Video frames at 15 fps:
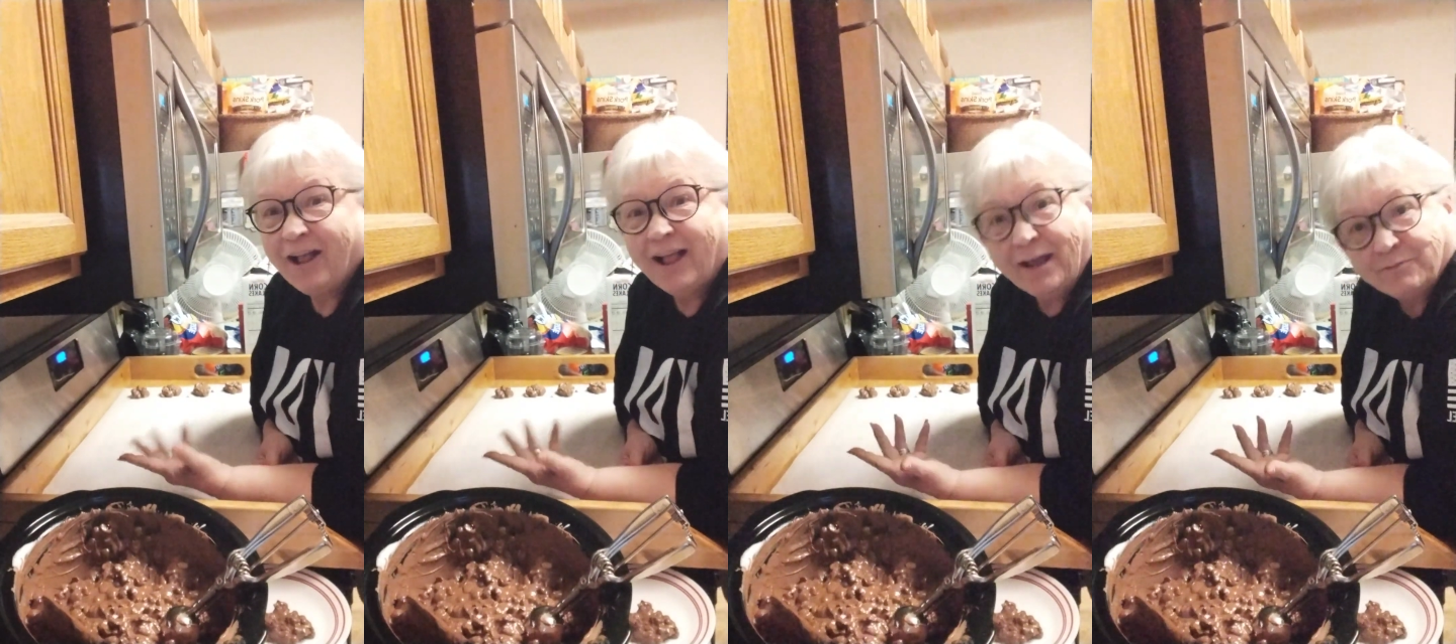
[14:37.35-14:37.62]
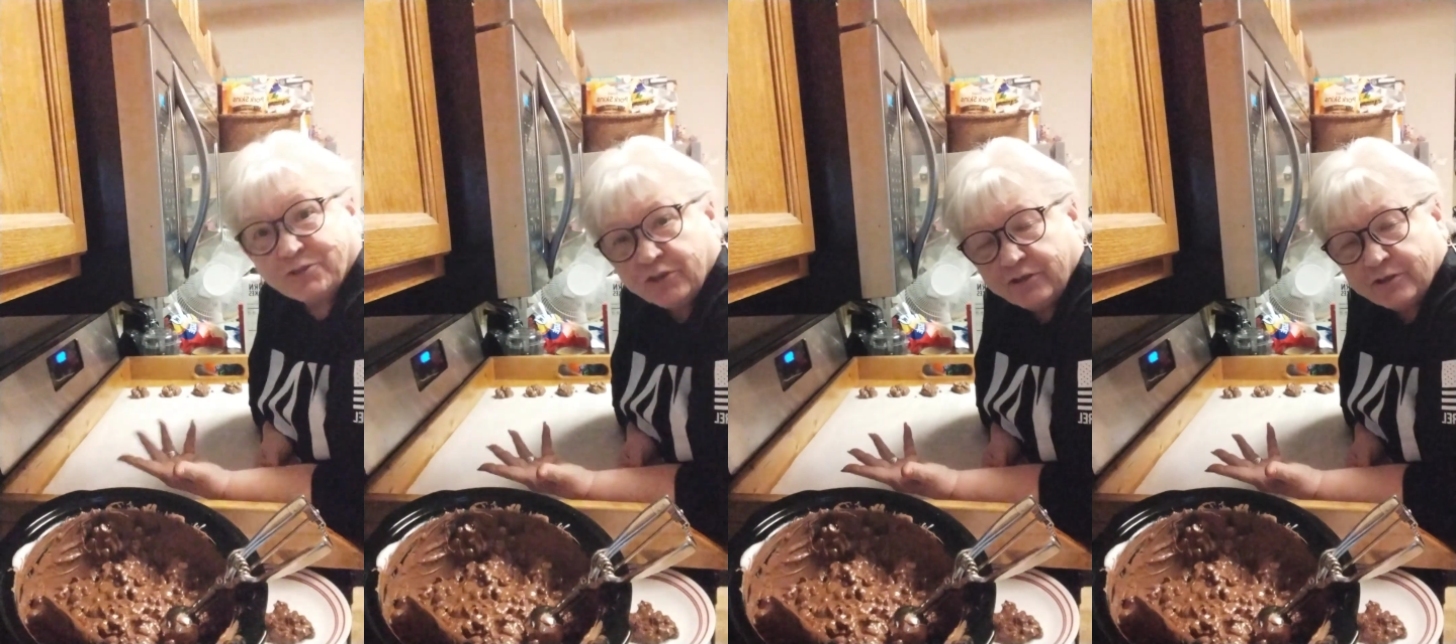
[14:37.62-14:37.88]
I'm
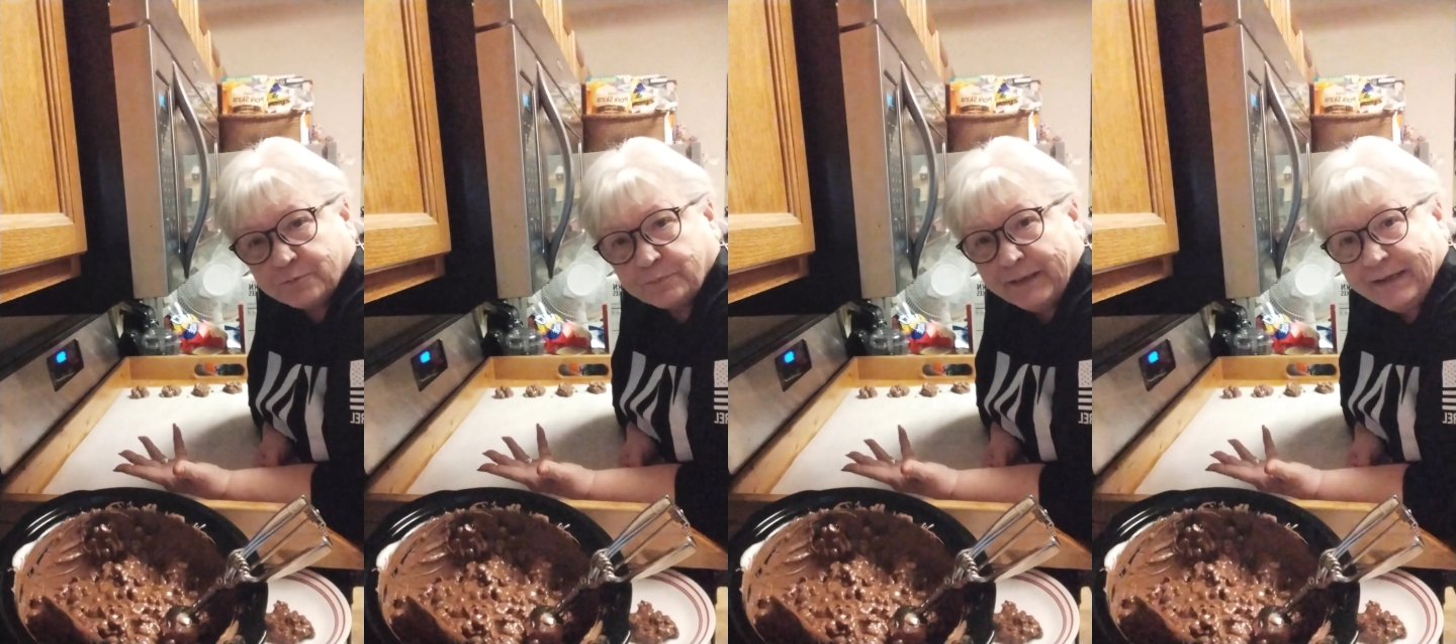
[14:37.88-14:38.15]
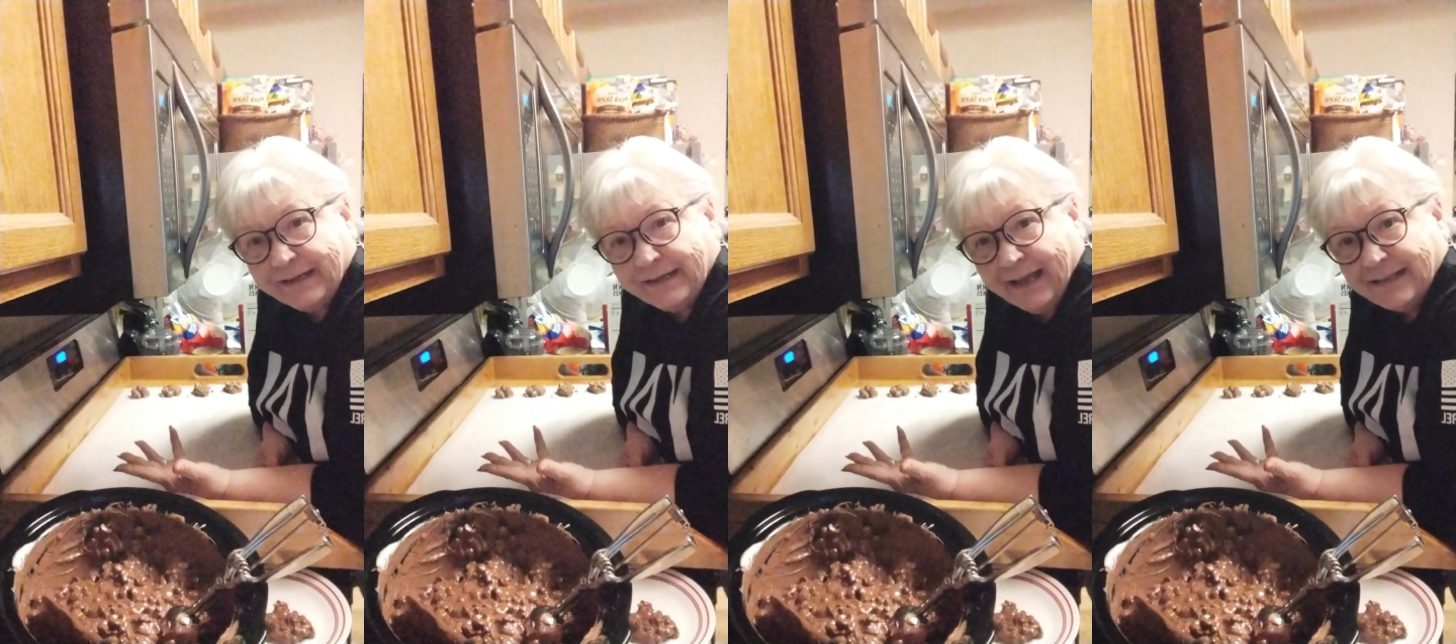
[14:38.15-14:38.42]
sure there's
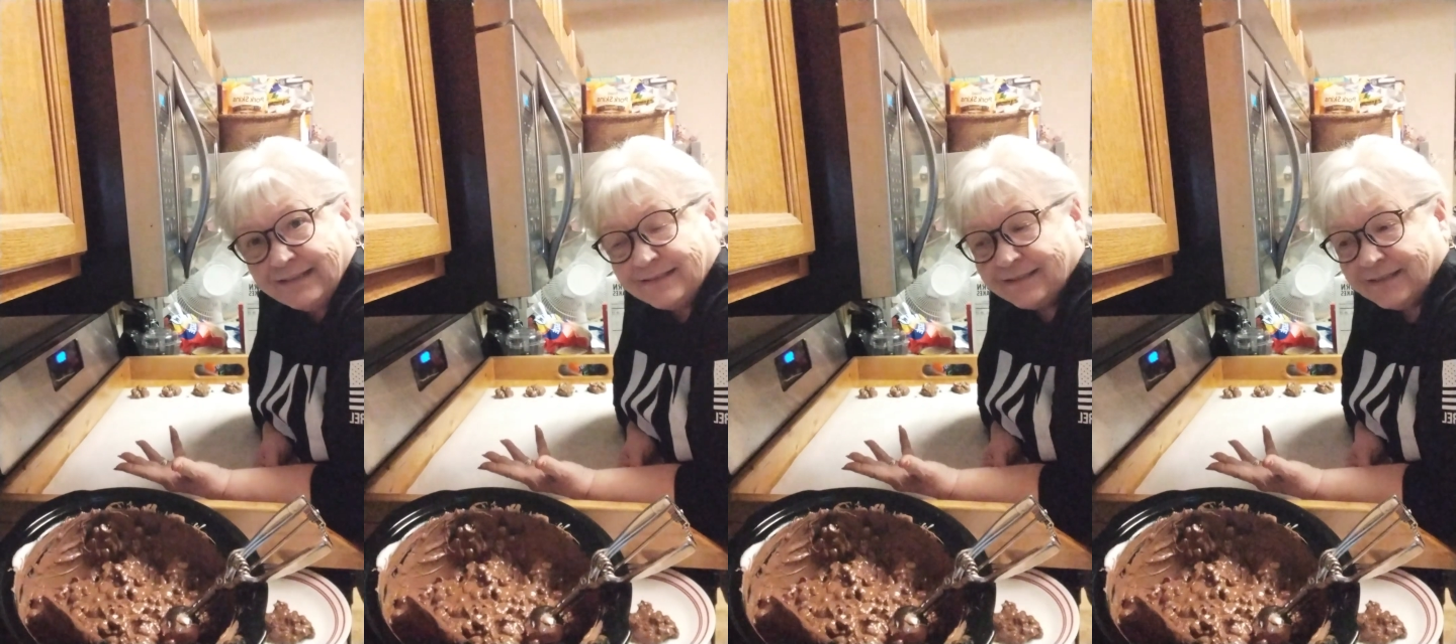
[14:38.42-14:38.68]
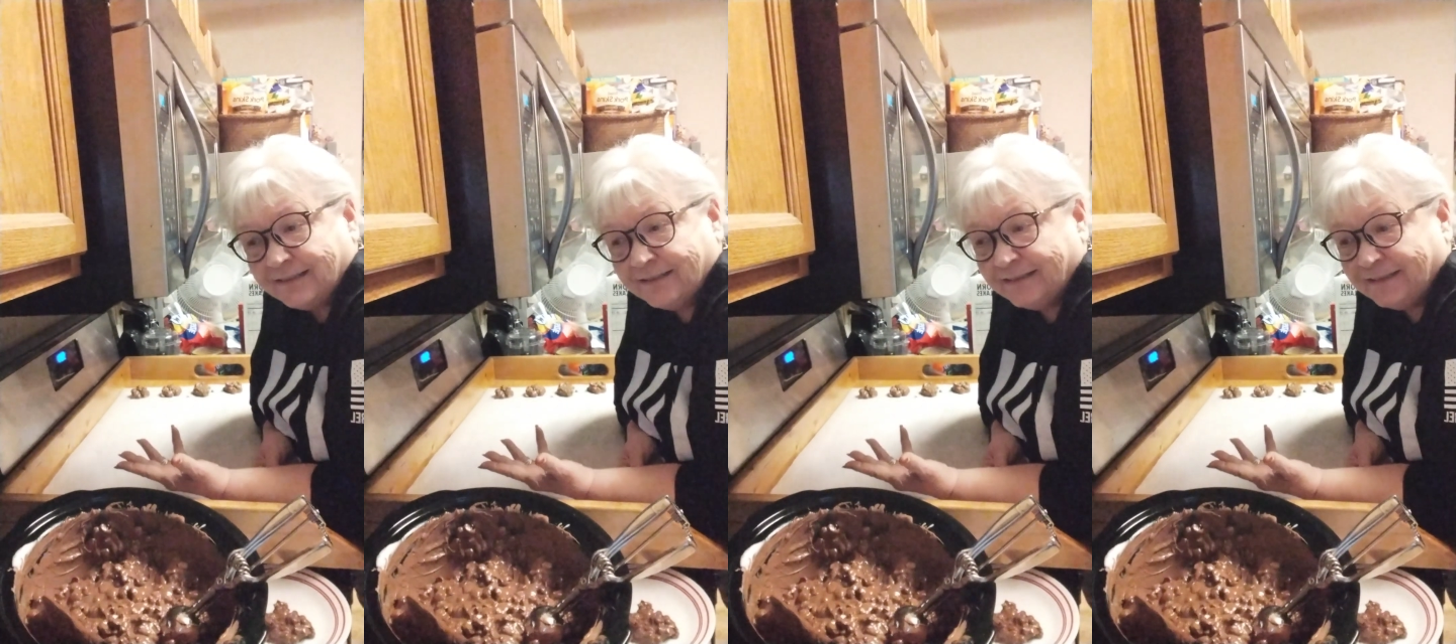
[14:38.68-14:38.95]
peanuts.